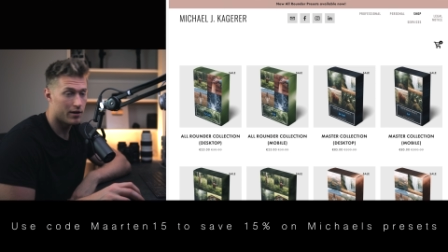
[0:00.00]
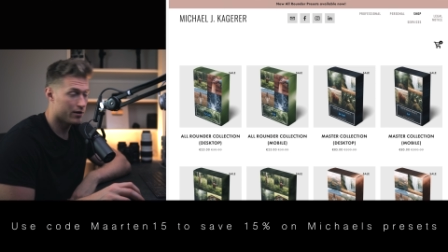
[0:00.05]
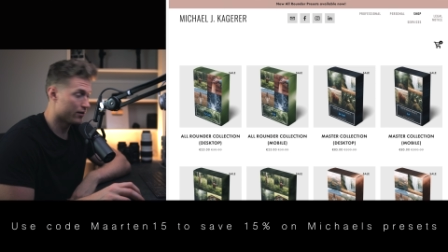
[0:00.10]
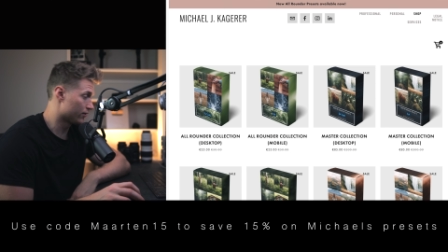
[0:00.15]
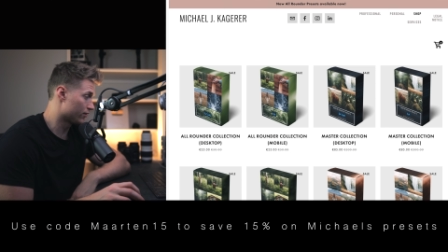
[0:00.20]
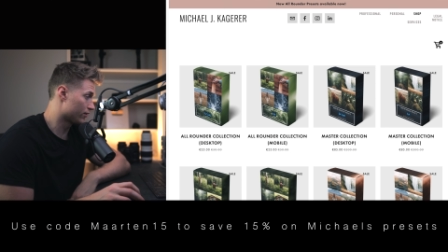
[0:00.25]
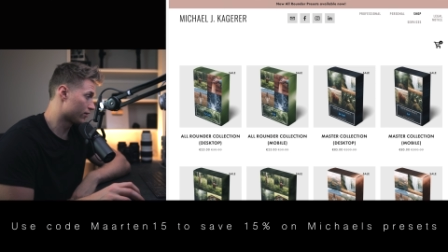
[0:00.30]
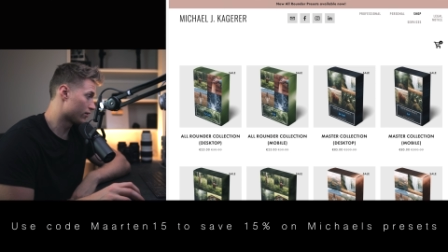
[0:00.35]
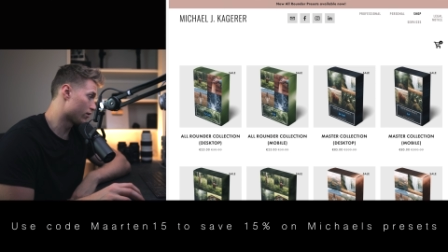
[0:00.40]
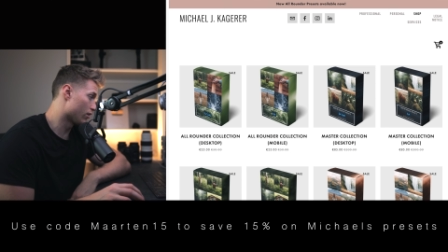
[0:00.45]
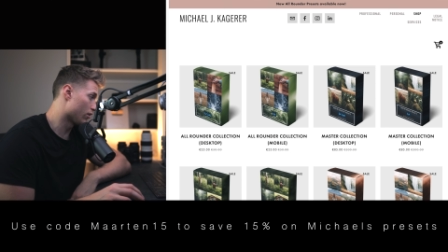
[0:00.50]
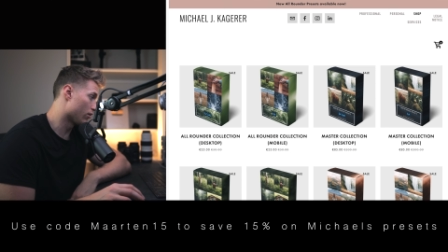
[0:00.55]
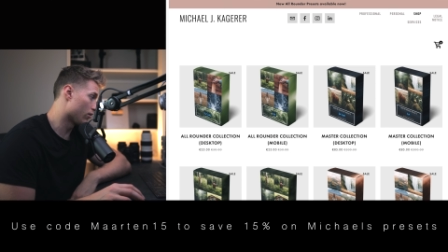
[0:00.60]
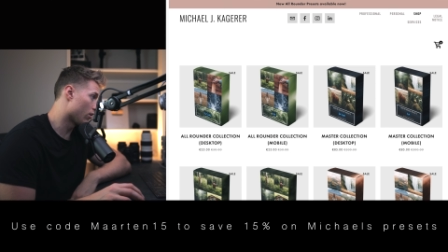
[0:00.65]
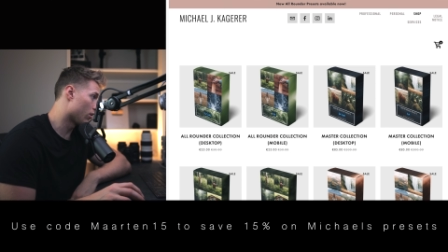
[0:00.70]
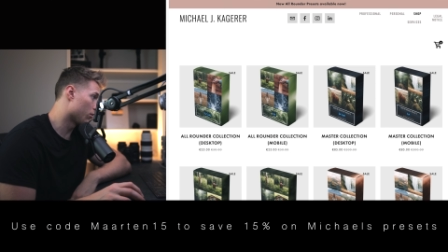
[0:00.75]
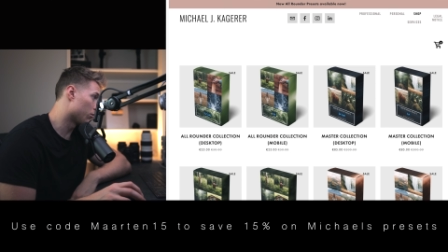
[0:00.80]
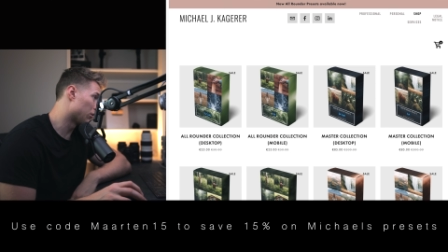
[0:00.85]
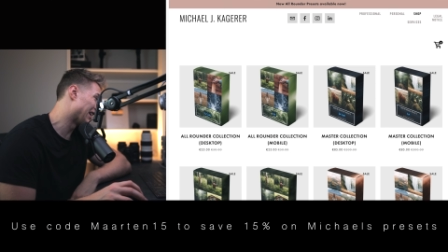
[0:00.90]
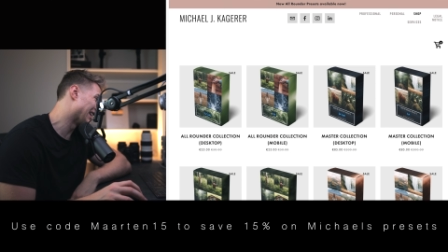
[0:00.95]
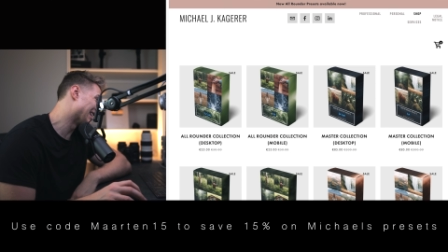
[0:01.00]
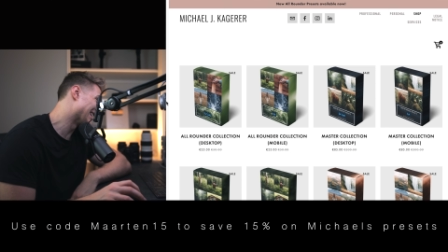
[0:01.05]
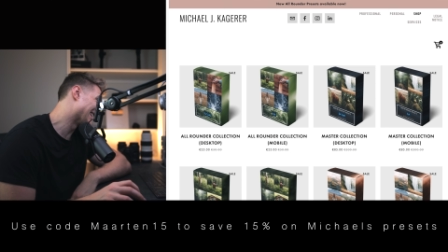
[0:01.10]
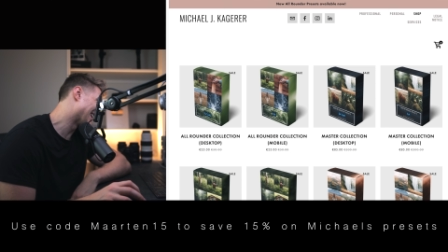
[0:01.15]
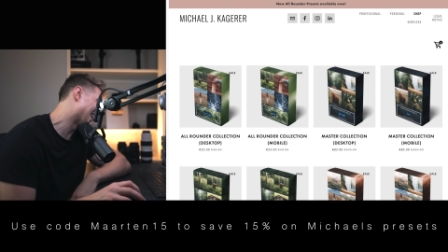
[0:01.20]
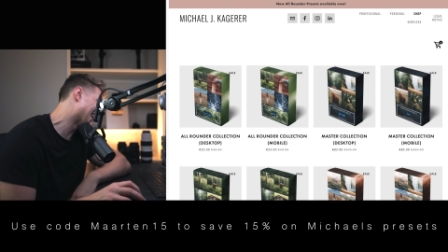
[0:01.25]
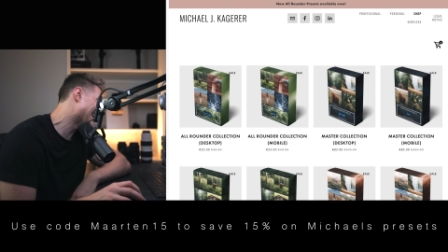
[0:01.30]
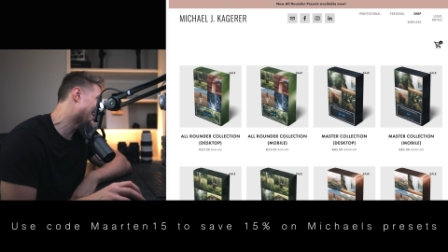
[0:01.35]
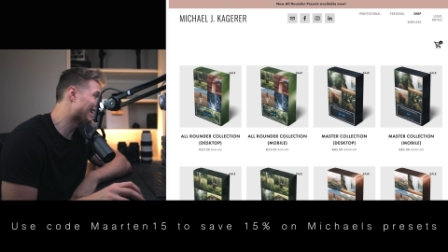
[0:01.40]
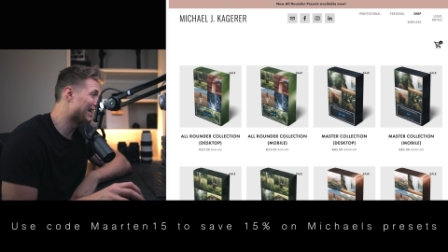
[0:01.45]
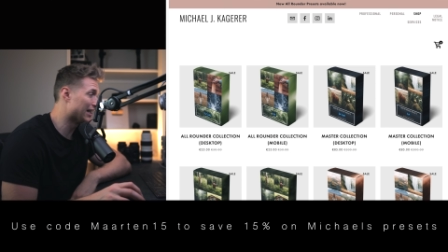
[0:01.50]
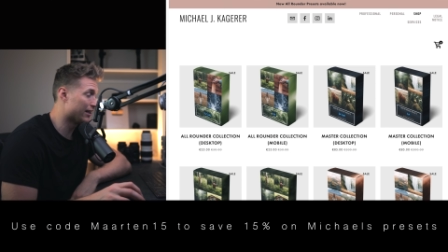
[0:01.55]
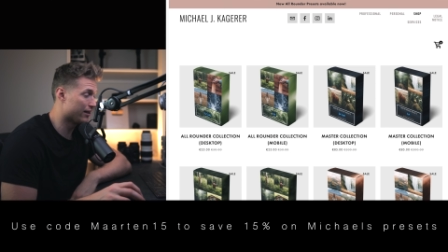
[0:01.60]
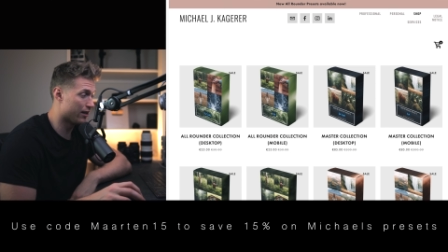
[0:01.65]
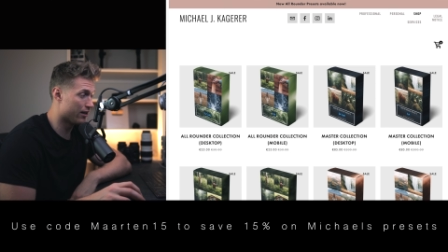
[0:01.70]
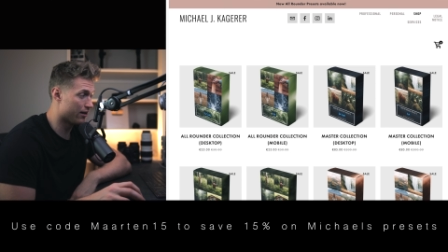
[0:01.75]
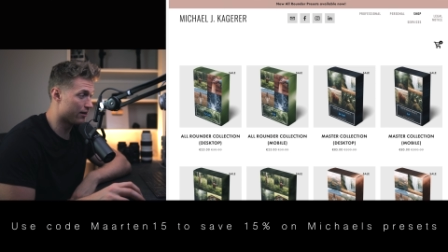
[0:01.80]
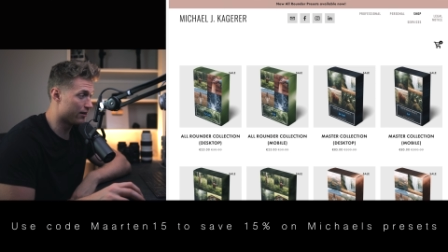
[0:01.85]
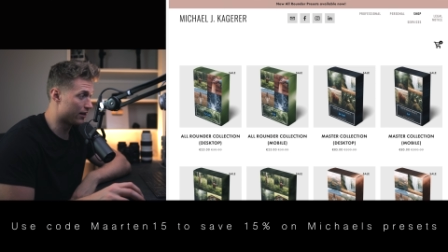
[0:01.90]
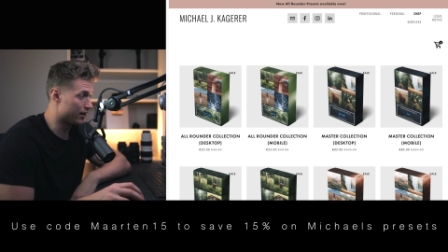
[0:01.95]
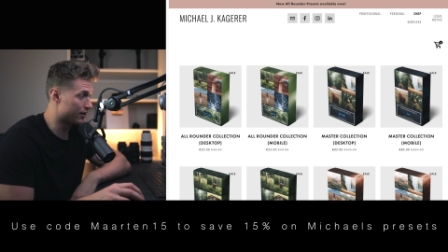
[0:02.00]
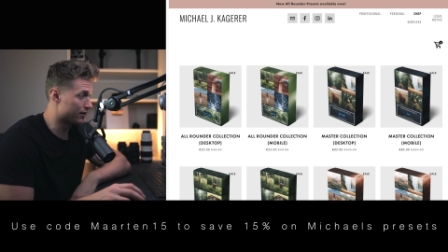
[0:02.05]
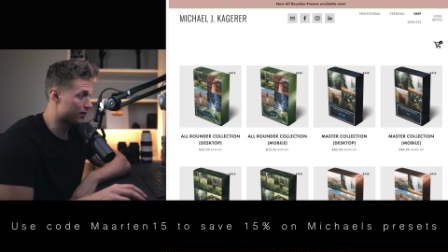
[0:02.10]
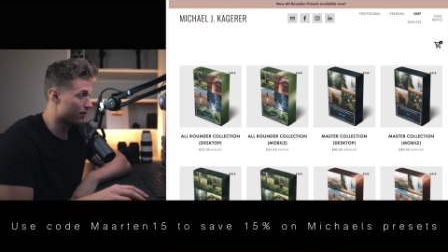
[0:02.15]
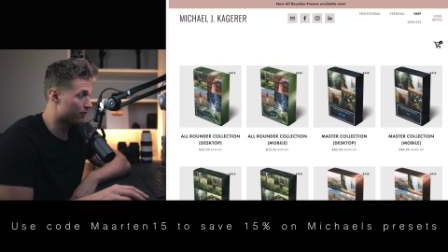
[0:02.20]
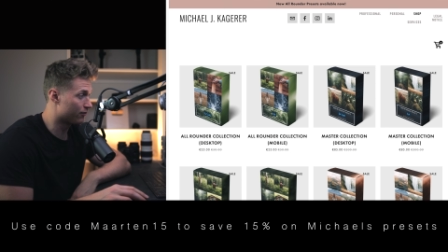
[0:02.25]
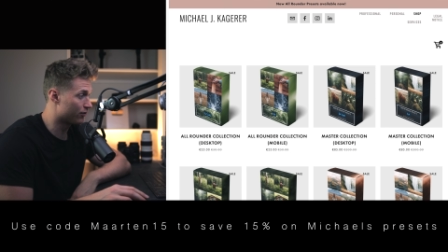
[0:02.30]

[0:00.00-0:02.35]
So I'll be linking these up